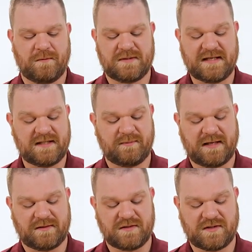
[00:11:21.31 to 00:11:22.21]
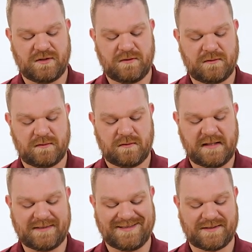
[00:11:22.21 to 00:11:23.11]
What's nice about this too
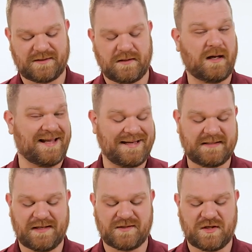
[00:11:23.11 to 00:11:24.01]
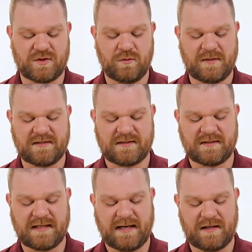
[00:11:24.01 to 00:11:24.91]
is it's uh, like I said, it's a two-piece
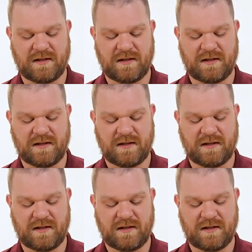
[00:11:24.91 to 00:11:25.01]
design.